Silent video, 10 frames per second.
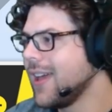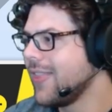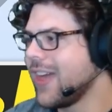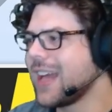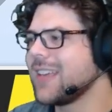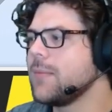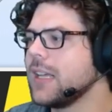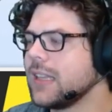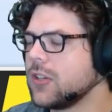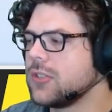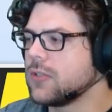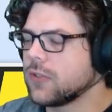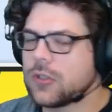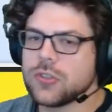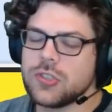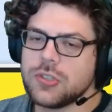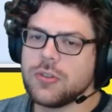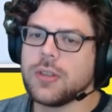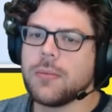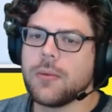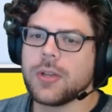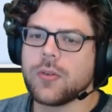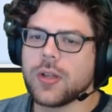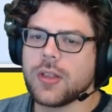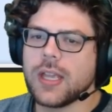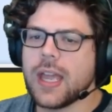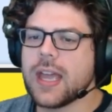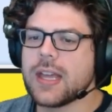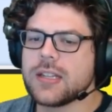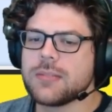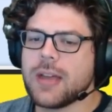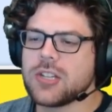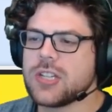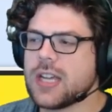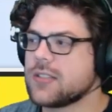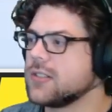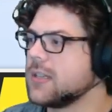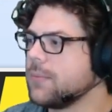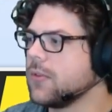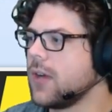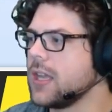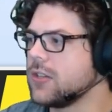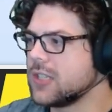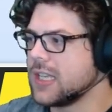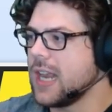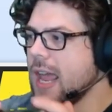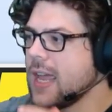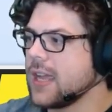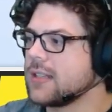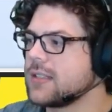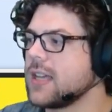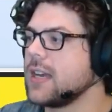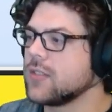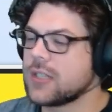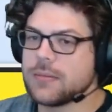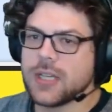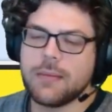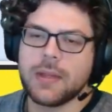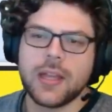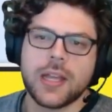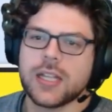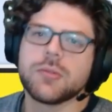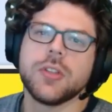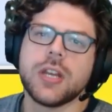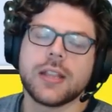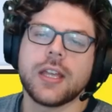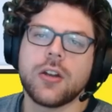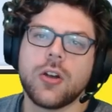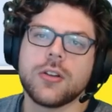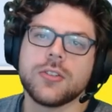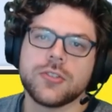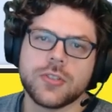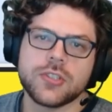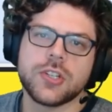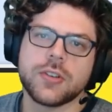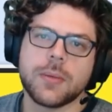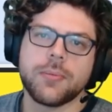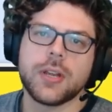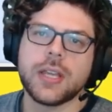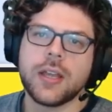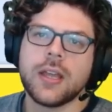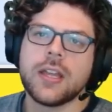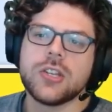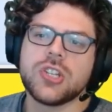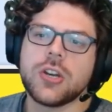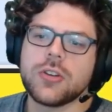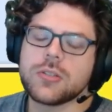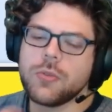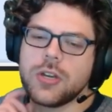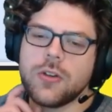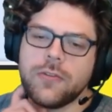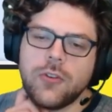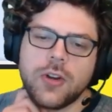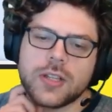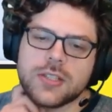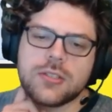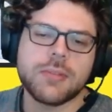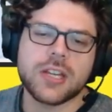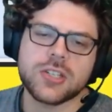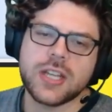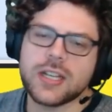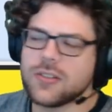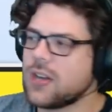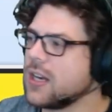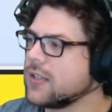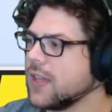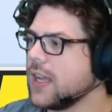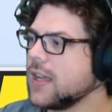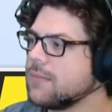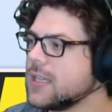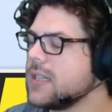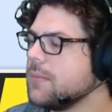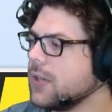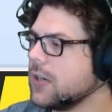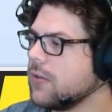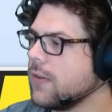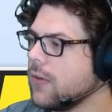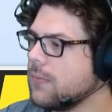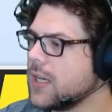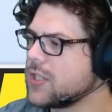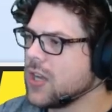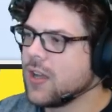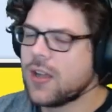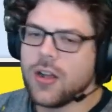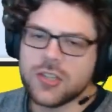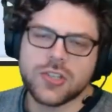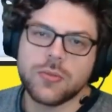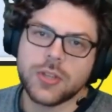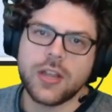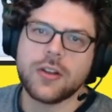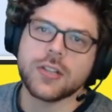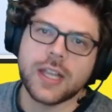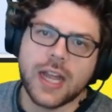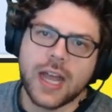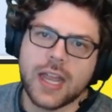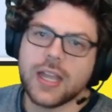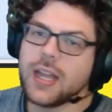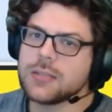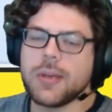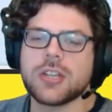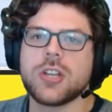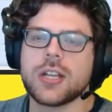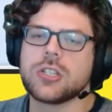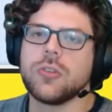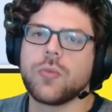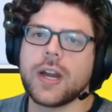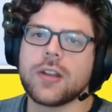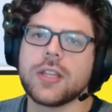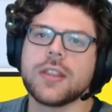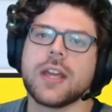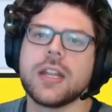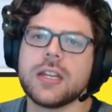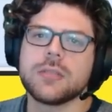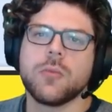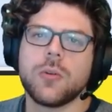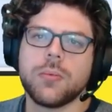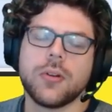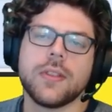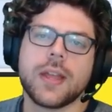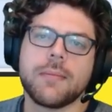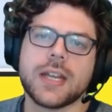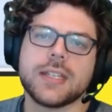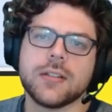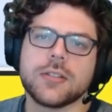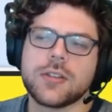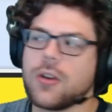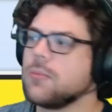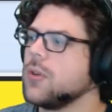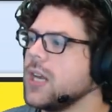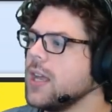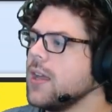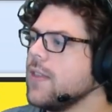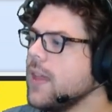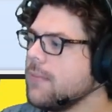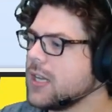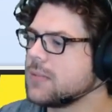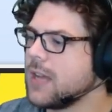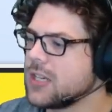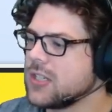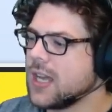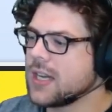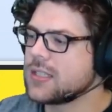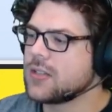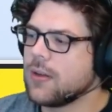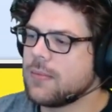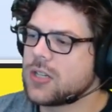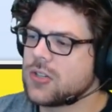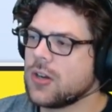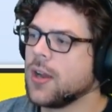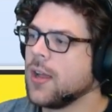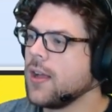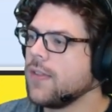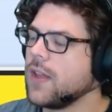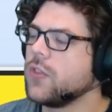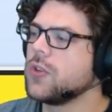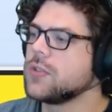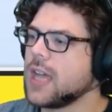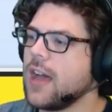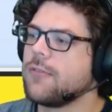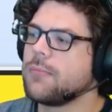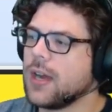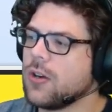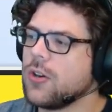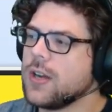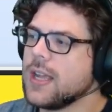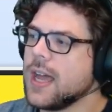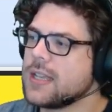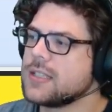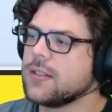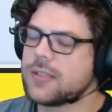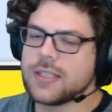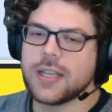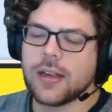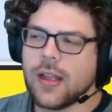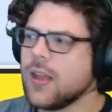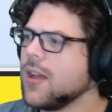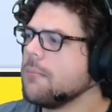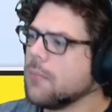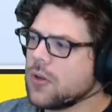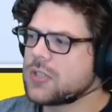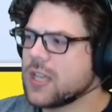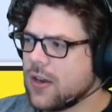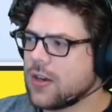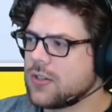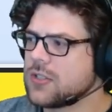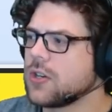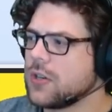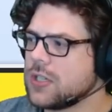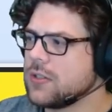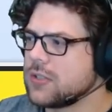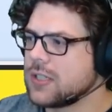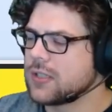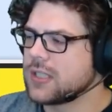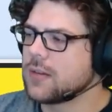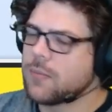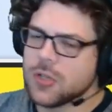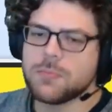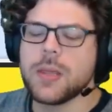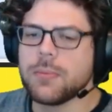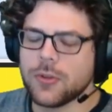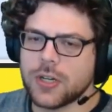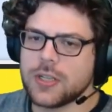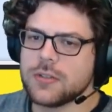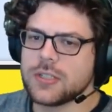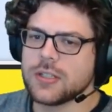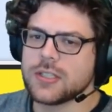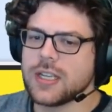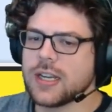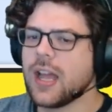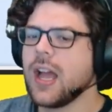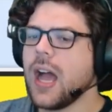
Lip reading: That can be a little difficult to do in the moment quickly, and smash attacks are simple, right? You just hit A and side at the same time. It's really not that hard, and there's generally a pretty generous window for it, so smash attacks are not a thing I miss input going for much. Also, with a character like Ike, I smash attack so rarely that it is more important that my tilts are on point than my smash attacks, so I make sure that those have priority as tilt stick. Most characters are going to use tilt stick. Most people are going to use tilt stick.